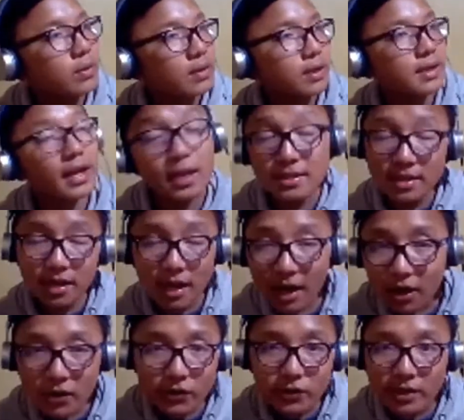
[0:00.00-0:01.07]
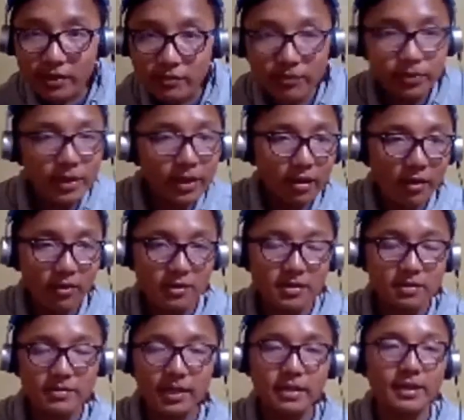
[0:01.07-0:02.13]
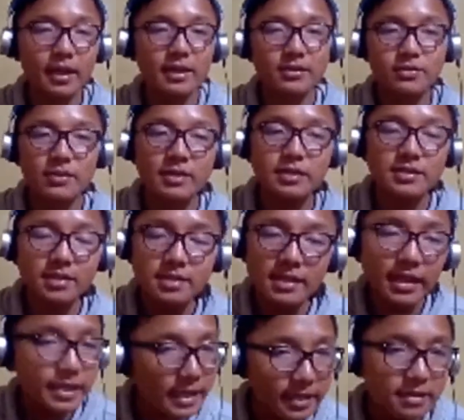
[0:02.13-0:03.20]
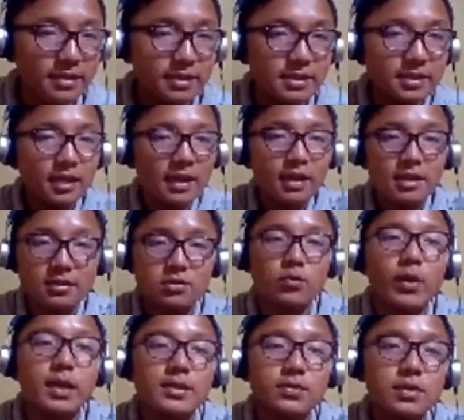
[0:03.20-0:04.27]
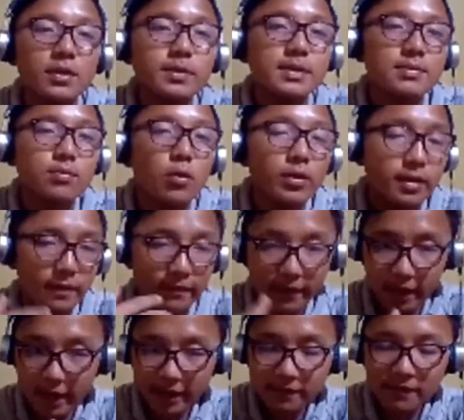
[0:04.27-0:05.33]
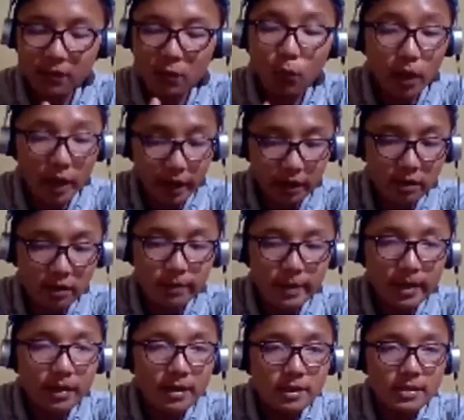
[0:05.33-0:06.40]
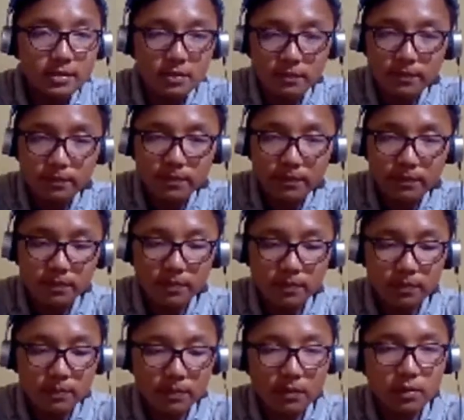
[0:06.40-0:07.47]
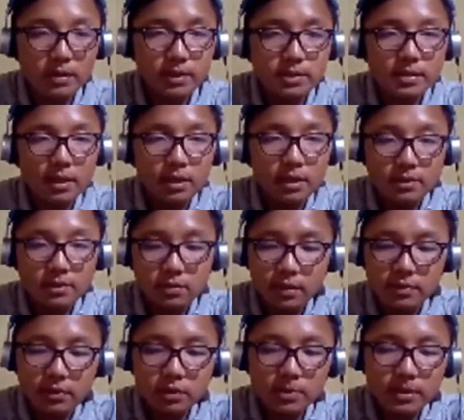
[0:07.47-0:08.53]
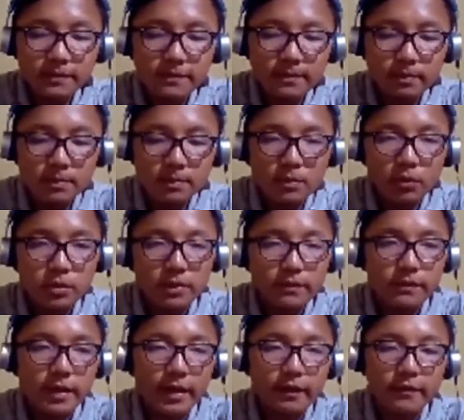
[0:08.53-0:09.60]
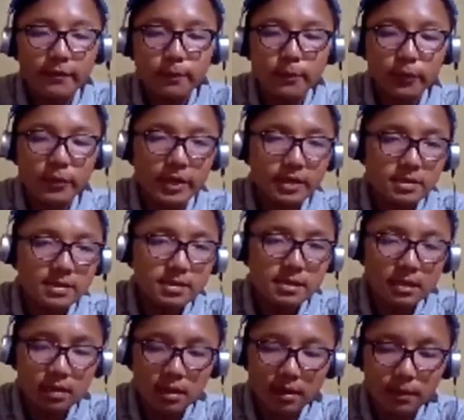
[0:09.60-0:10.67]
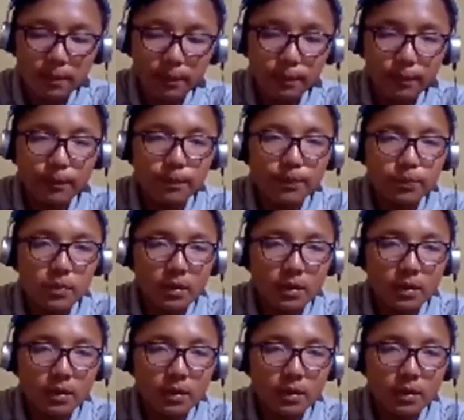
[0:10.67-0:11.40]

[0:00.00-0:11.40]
the kids are out, you can play, or something like that. So it's just like English. So while sonum is more than 5, while, so notice, so while sonum is more than 5, and sonum